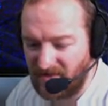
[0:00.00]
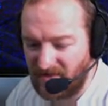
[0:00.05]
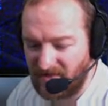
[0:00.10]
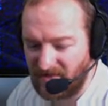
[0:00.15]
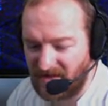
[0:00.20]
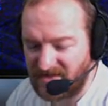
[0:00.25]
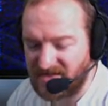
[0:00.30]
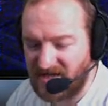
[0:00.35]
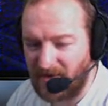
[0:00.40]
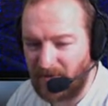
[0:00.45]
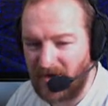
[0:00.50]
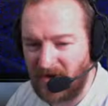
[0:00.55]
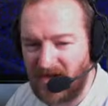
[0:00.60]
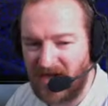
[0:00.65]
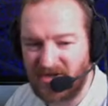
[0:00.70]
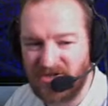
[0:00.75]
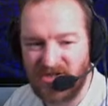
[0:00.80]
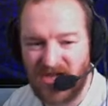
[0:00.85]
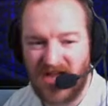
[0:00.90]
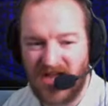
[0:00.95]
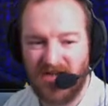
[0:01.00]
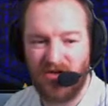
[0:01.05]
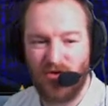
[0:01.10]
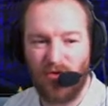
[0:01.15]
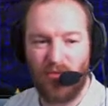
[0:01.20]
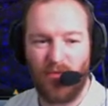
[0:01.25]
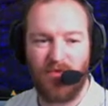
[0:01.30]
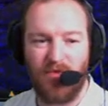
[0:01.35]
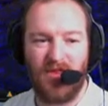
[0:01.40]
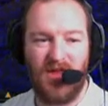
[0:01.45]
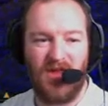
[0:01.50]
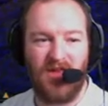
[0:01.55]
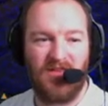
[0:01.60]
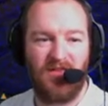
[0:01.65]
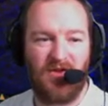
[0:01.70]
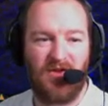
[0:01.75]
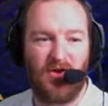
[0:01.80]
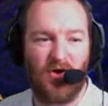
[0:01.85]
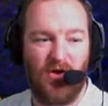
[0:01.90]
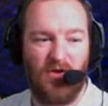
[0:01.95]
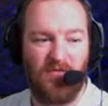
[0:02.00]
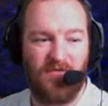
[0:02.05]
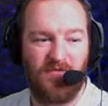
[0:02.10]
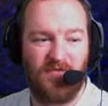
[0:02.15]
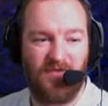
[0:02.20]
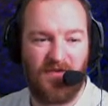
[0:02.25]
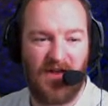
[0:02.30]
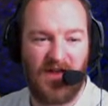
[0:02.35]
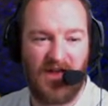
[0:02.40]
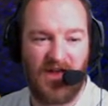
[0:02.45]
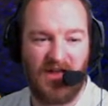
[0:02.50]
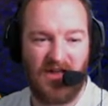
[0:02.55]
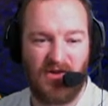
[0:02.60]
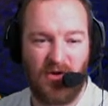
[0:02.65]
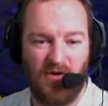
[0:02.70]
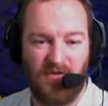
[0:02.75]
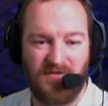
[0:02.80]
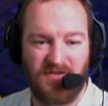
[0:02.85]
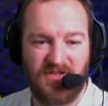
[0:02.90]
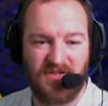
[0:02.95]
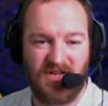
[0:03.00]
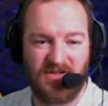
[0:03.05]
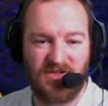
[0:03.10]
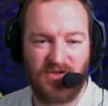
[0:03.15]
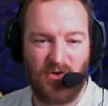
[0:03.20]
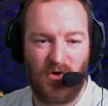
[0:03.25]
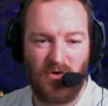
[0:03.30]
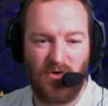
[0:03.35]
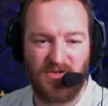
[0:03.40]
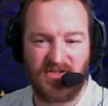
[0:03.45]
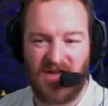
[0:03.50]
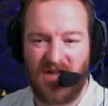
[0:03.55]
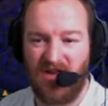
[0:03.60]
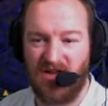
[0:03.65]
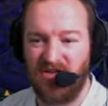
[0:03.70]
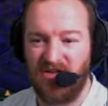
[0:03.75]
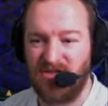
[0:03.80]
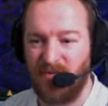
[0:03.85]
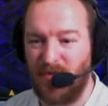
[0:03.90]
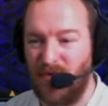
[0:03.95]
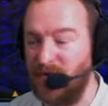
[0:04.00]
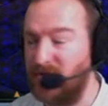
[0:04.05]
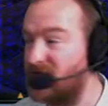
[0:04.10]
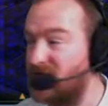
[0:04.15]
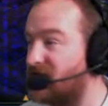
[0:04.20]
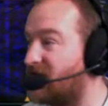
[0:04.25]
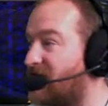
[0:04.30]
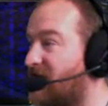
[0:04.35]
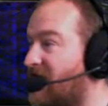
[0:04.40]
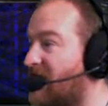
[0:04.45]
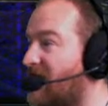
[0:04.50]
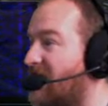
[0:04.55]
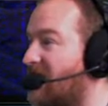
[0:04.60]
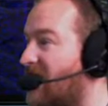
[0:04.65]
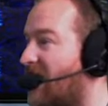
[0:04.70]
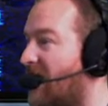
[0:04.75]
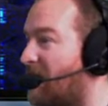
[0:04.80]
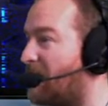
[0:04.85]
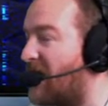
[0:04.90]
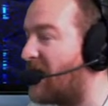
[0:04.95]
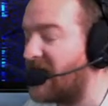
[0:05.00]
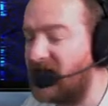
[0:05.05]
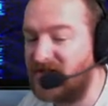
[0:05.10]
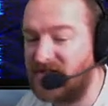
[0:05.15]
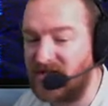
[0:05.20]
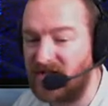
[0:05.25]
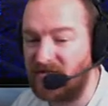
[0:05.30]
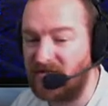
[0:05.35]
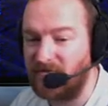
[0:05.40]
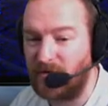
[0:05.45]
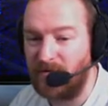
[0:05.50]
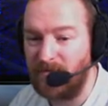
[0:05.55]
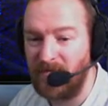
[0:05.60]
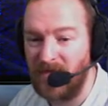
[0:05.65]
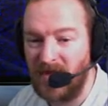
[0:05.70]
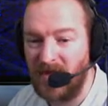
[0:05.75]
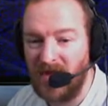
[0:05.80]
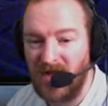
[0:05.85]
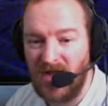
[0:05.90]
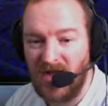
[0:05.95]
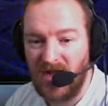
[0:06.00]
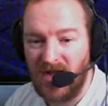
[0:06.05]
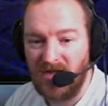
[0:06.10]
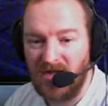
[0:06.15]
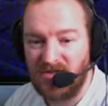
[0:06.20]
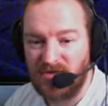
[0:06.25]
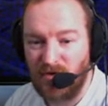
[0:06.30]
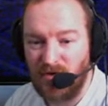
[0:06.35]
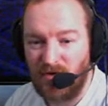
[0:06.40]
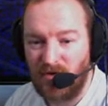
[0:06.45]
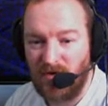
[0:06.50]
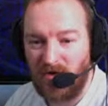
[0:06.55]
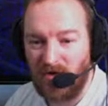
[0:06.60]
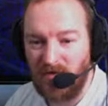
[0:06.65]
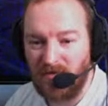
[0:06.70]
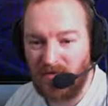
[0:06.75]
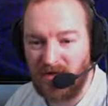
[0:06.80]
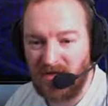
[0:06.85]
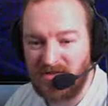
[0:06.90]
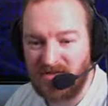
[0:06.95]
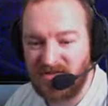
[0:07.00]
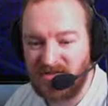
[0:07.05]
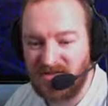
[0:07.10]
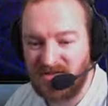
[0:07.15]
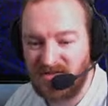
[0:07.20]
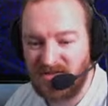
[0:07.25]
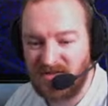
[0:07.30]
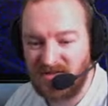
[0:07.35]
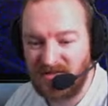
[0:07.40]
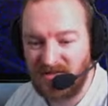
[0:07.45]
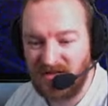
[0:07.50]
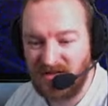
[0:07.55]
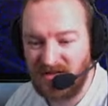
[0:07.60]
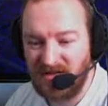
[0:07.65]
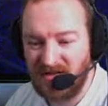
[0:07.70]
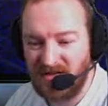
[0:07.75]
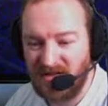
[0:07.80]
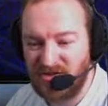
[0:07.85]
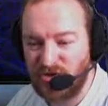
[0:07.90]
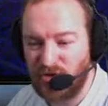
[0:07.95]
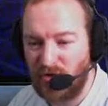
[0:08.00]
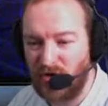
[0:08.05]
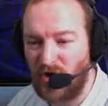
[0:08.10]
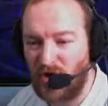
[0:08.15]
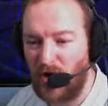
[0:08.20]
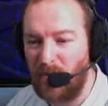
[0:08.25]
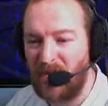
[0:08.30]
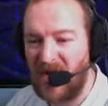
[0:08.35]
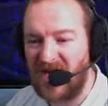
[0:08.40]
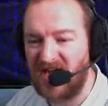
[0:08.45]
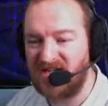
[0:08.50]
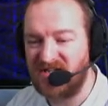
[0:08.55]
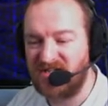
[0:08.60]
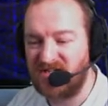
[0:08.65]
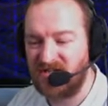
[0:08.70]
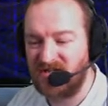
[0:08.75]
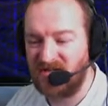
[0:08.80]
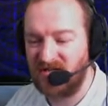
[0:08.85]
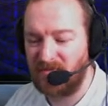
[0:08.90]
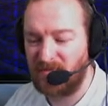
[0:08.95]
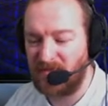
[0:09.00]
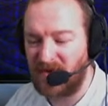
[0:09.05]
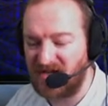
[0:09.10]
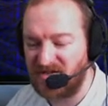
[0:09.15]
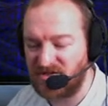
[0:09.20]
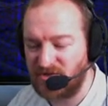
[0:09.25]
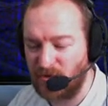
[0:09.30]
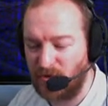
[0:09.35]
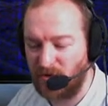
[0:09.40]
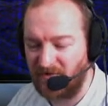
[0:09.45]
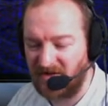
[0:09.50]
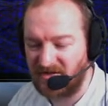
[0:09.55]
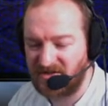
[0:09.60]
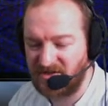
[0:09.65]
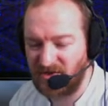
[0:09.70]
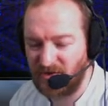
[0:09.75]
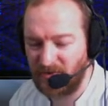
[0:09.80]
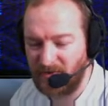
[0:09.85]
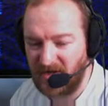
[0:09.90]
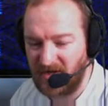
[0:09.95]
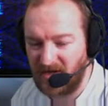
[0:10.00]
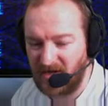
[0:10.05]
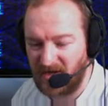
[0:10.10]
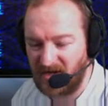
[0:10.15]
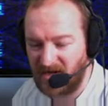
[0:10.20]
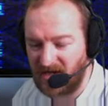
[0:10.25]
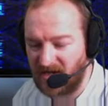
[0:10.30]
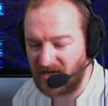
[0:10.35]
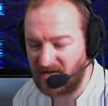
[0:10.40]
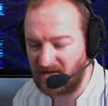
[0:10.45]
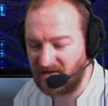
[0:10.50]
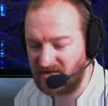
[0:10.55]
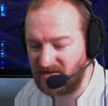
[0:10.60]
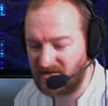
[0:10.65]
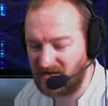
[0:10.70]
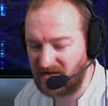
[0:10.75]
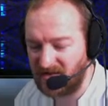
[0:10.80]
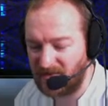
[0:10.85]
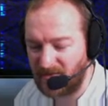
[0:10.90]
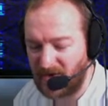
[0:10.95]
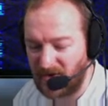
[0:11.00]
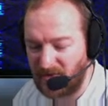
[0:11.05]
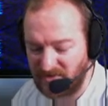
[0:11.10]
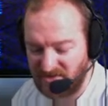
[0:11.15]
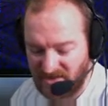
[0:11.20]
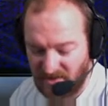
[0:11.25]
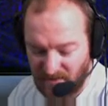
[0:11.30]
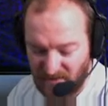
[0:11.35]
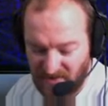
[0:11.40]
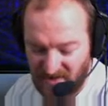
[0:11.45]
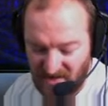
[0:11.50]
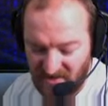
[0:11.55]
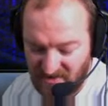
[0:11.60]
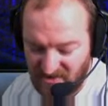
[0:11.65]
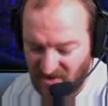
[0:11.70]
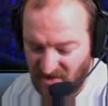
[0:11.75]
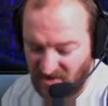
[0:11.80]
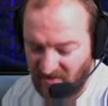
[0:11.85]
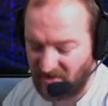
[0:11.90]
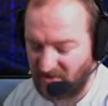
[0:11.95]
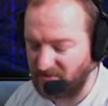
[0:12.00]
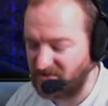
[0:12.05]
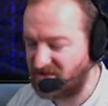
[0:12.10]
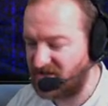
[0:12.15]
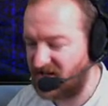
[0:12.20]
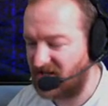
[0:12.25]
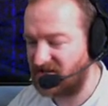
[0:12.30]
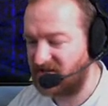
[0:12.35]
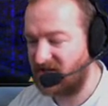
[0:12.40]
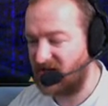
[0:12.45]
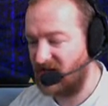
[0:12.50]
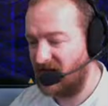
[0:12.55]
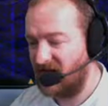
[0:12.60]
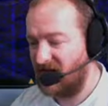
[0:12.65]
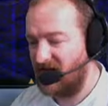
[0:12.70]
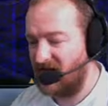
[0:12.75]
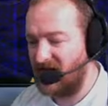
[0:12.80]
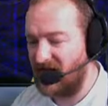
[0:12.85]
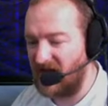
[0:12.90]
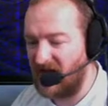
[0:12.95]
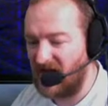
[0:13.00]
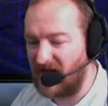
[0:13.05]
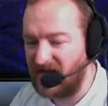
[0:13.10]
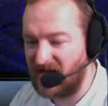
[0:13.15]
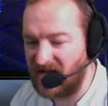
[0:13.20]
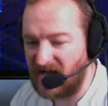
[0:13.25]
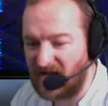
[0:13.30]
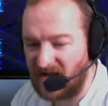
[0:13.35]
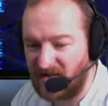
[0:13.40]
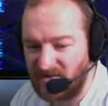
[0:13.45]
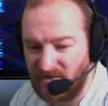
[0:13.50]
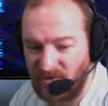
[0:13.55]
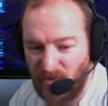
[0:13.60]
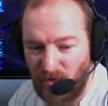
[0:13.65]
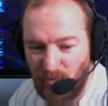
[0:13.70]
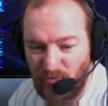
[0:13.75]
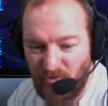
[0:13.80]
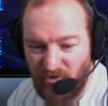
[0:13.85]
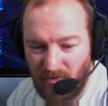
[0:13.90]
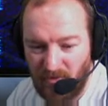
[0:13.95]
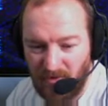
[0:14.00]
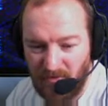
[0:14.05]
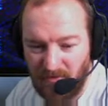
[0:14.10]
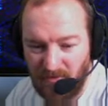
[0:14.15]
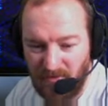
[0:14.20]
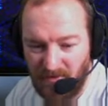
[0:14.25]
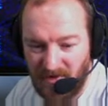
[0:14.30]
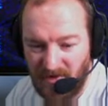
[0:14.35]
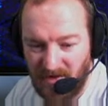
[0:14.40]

that's how I actually ended up with the Golf 6 call sign as opposed to the Mike 0. So it sort of got passed over to me, and the powers that be turned around and says, yeah, no problem,